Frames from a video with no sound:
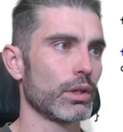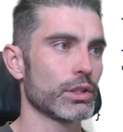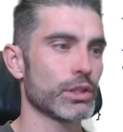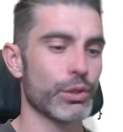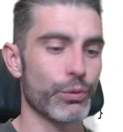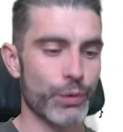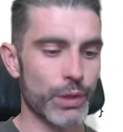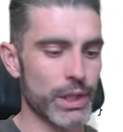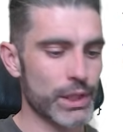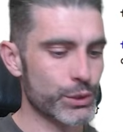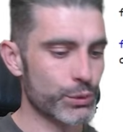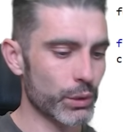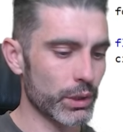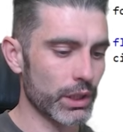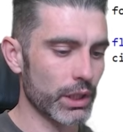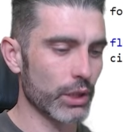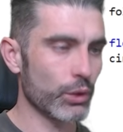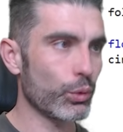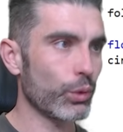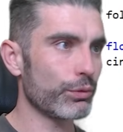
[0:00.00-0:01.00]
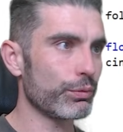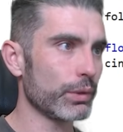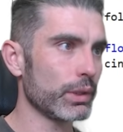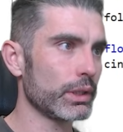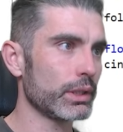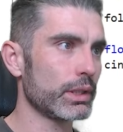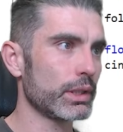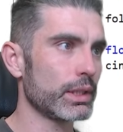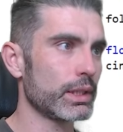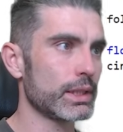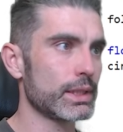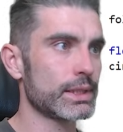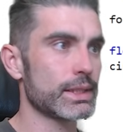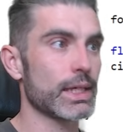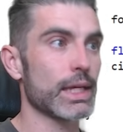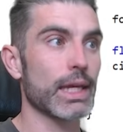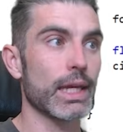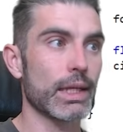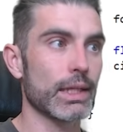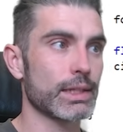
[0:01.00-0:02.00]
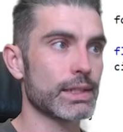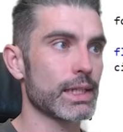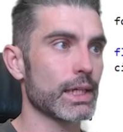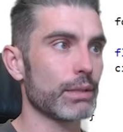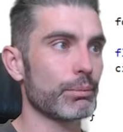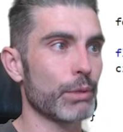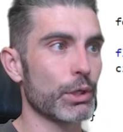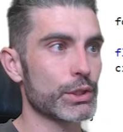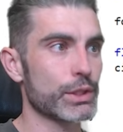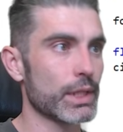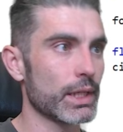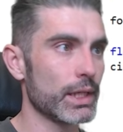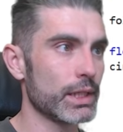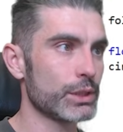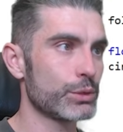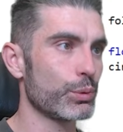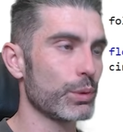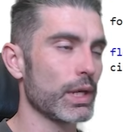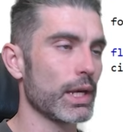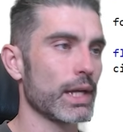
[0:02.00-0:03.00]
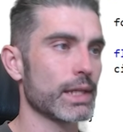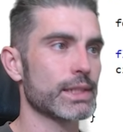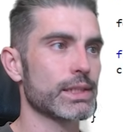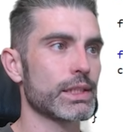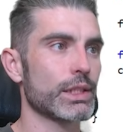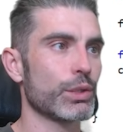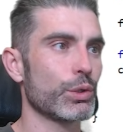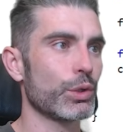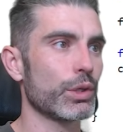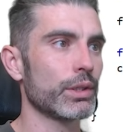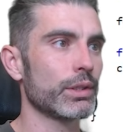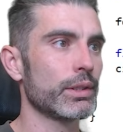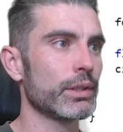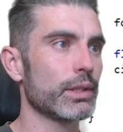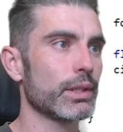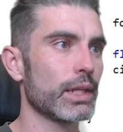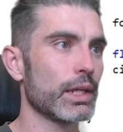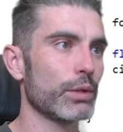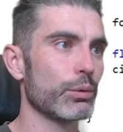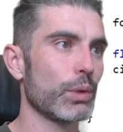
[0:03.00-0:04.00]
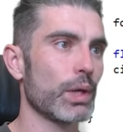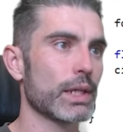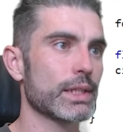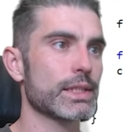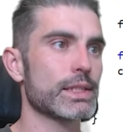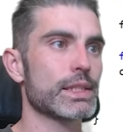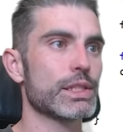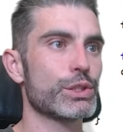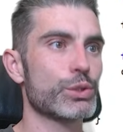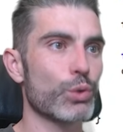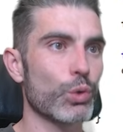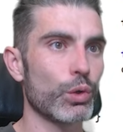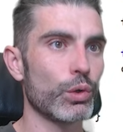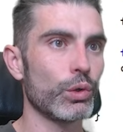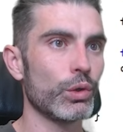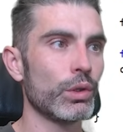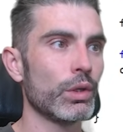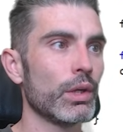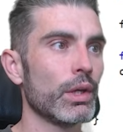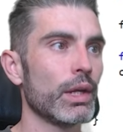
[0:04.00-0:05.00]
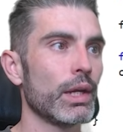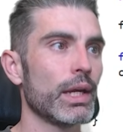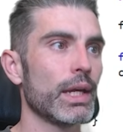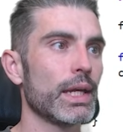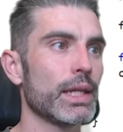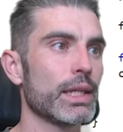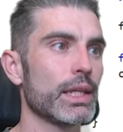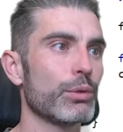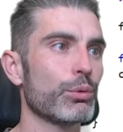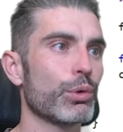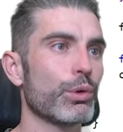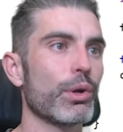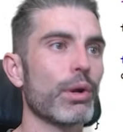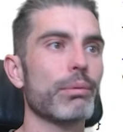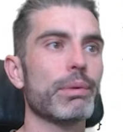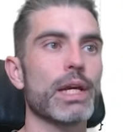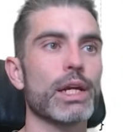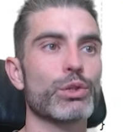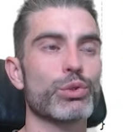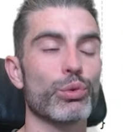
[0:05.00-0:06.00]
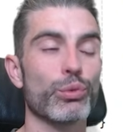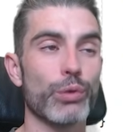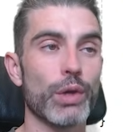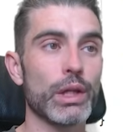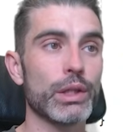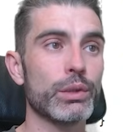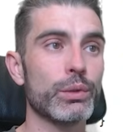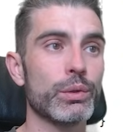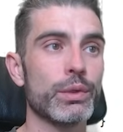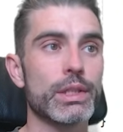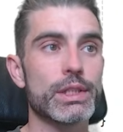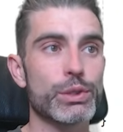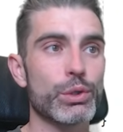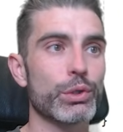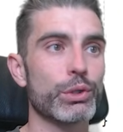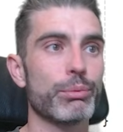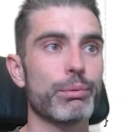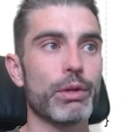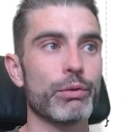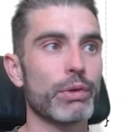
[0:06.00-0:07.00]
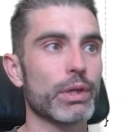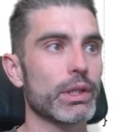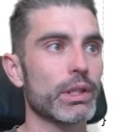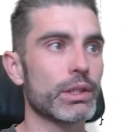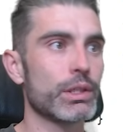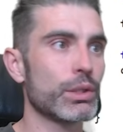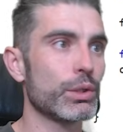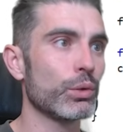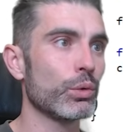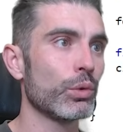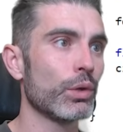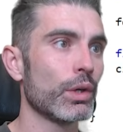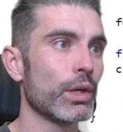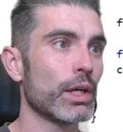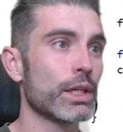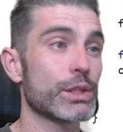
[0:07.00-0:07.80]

So for this one, the equivalent is, again, inside the mouse class, we access the current, then we access the scroll, and then we grab the actual value. This is going to be a vector 2.